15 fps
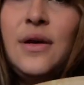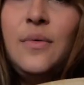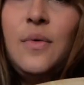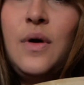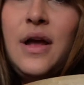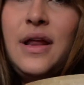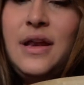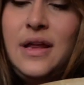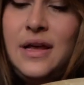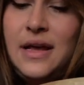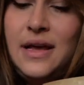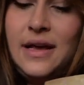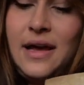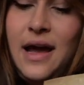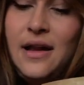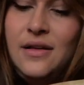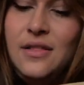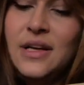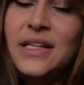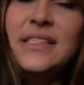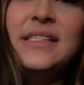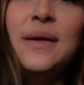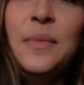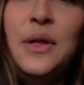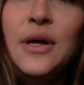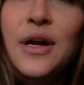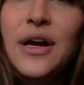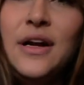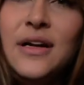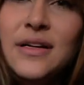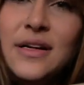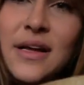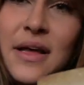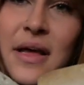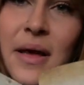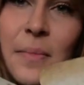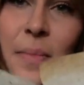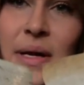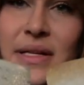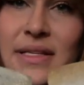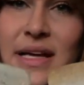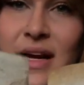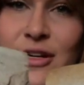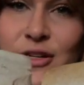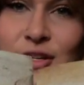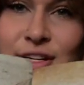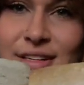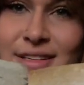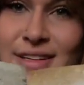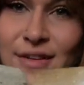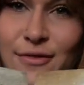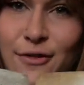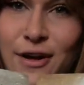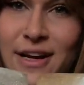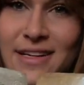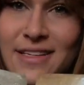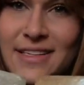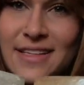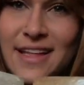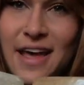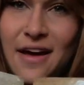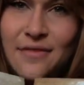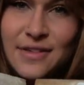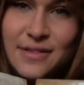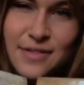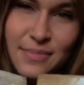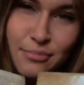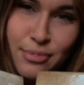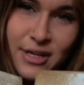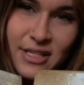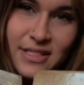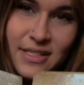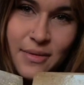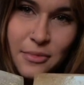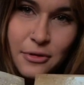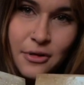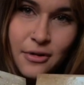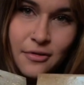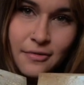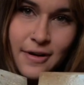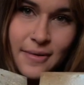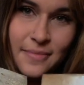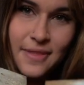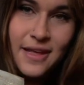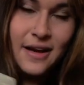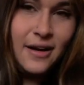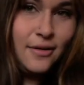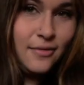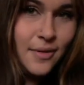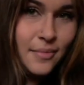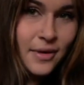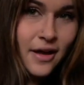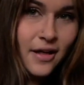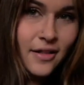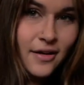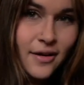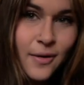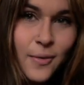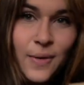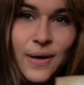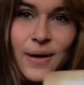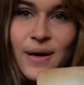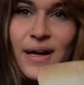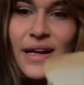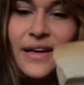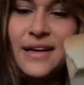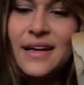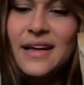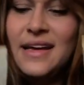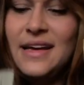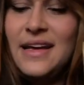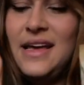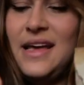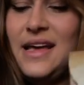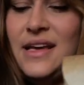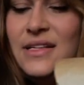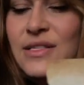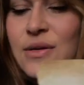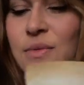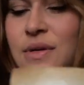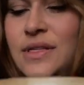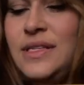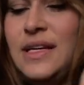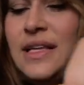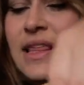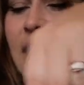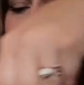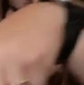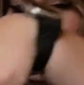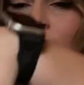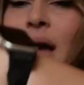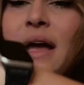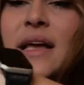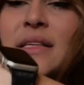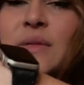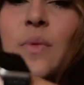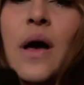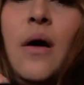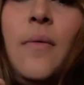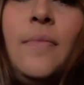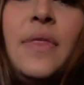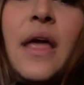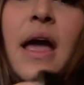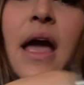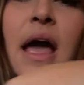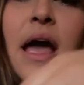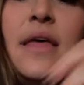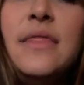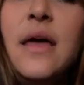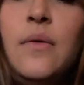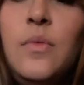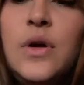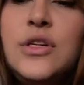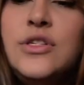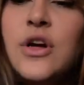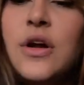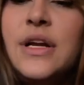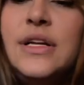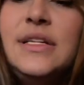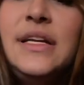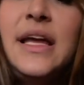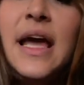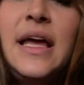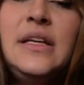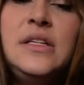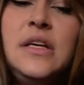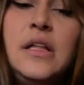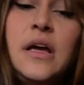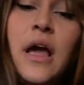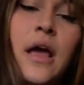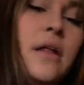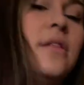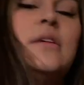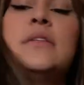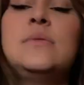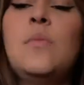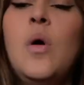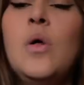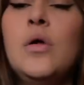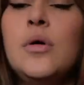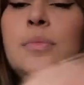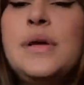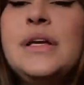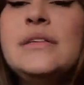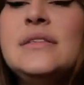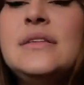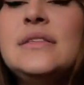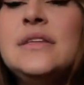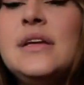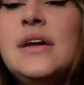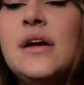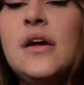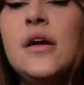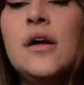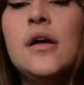one. It kind of looks similar, but it's actually different. They have a pretty similar rim there, rim color going on. So we'll stick that in the bag as well. And then we're starting to get into kind of the smaller pieces here.